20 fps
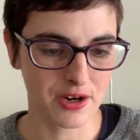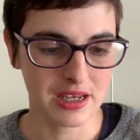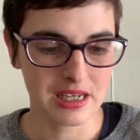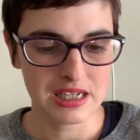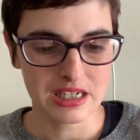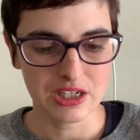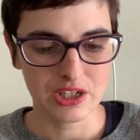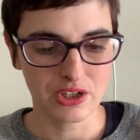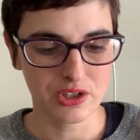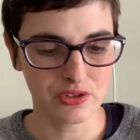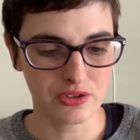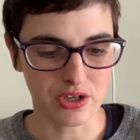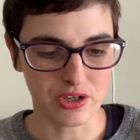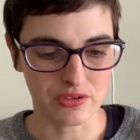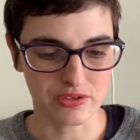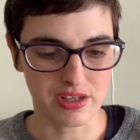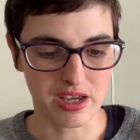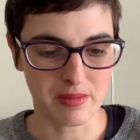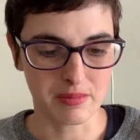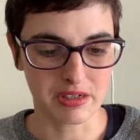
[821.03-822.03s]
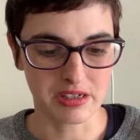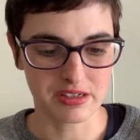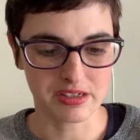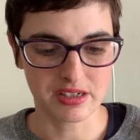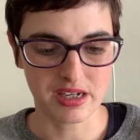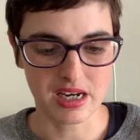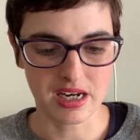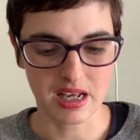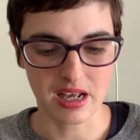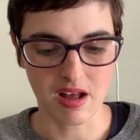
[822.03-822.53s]
who knows how much
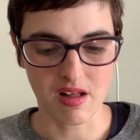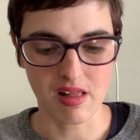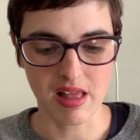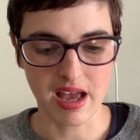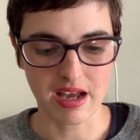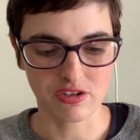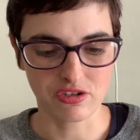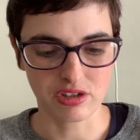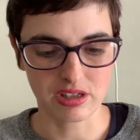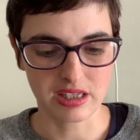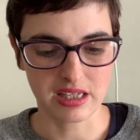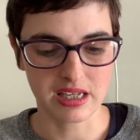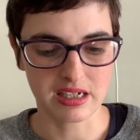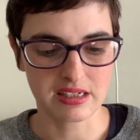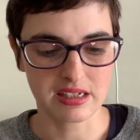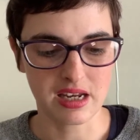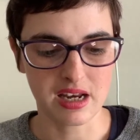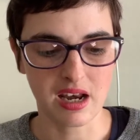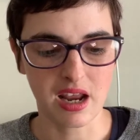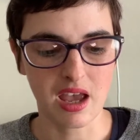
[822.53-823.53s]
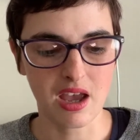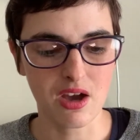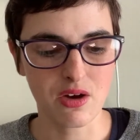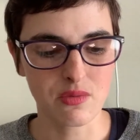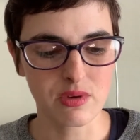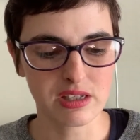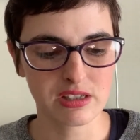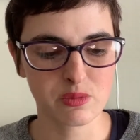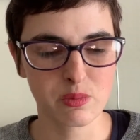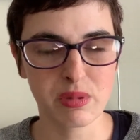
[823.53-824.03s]
knitting I'll actually get done. I always
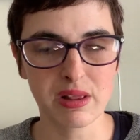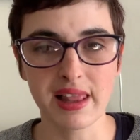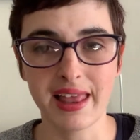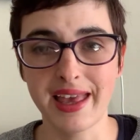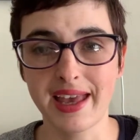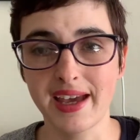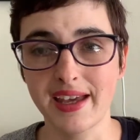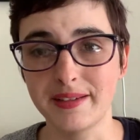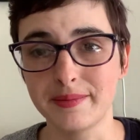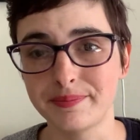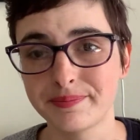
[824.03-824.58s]
plan